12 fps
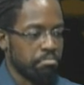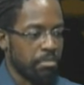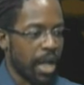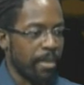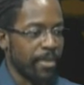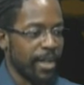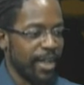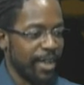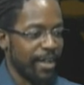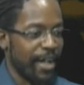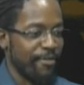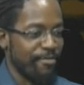
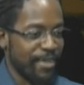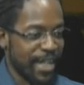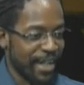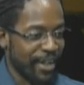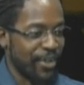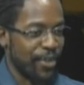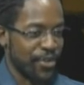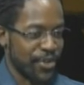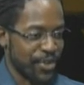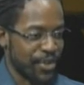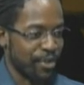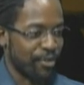I'm getting
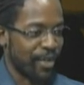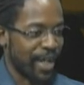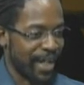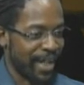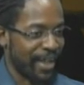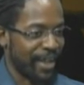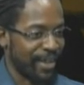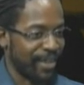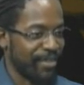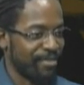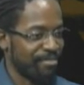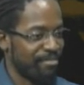closer to writing
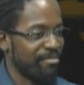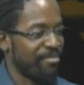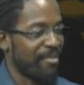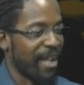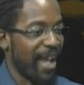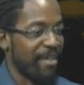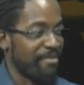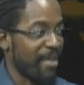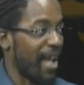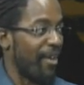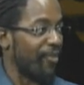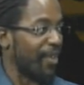
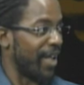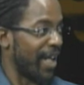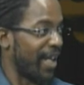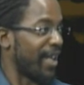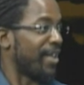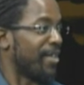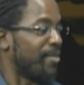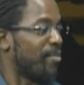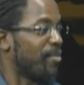every day.